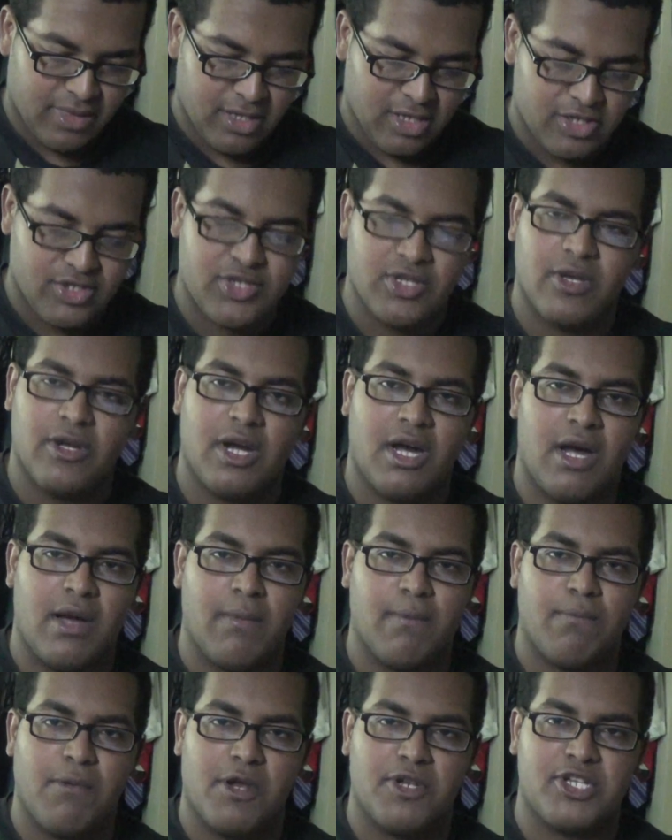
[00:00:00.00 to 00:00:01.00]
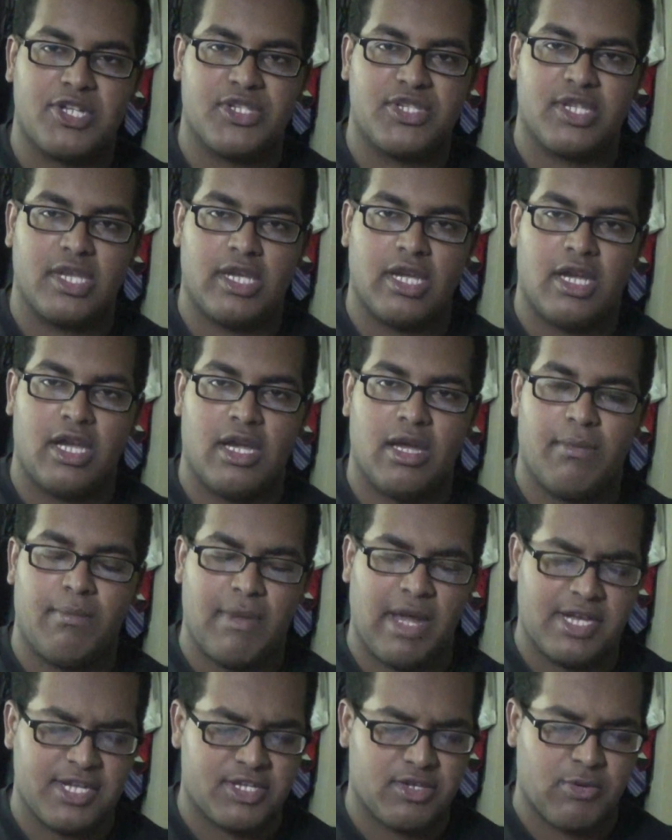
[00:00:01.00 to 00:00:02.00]
So, Burgess
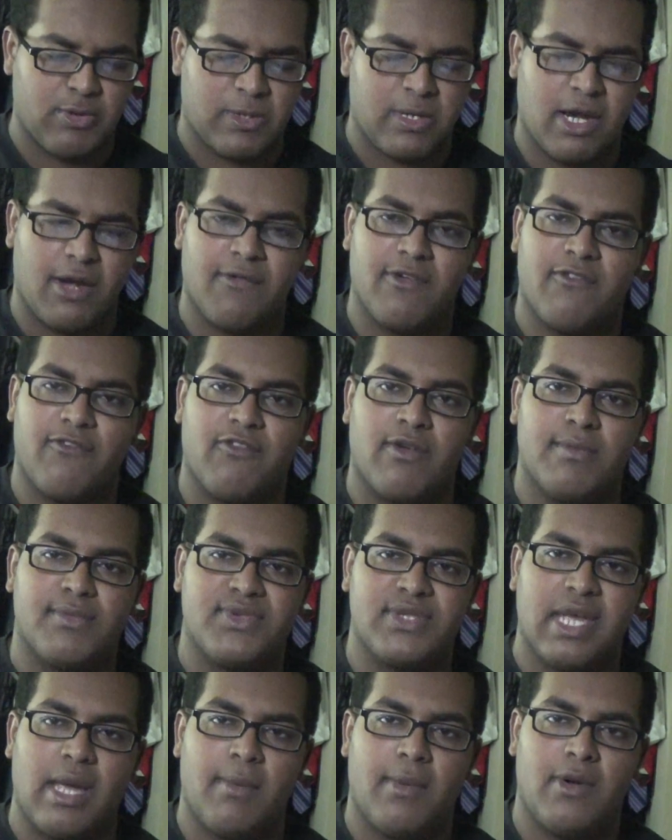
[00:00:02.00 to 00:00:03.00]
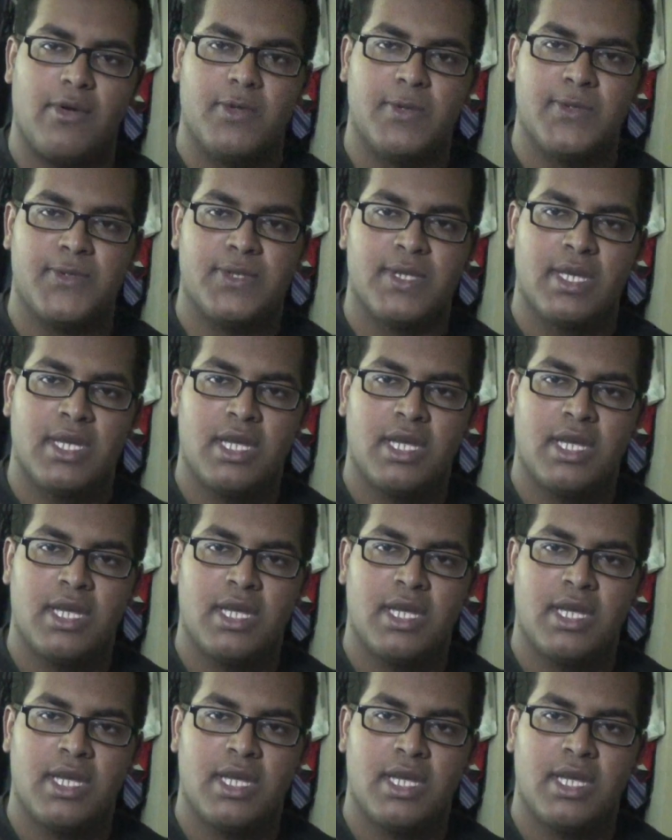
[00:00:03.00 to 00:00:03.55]
managed to recover from Sabo's